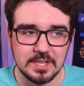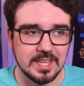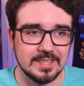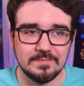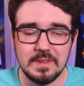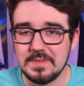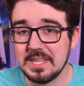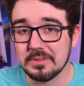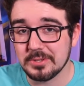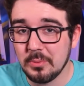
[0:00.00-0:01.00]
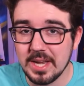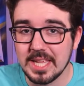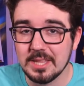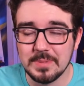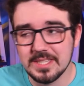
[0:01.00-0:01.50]
finish like 15th or
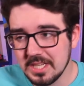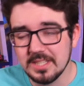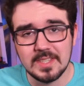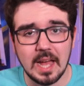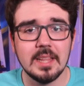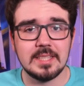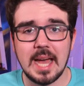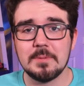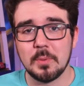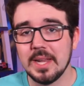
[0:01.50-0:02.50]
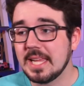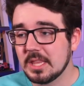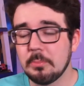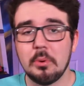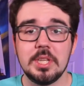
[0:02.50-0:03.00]
20th, but still solid top 20,
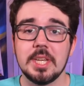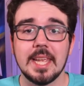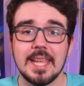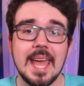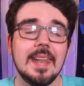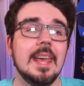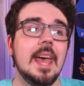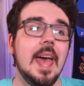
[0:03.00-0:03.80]
get the points you can get,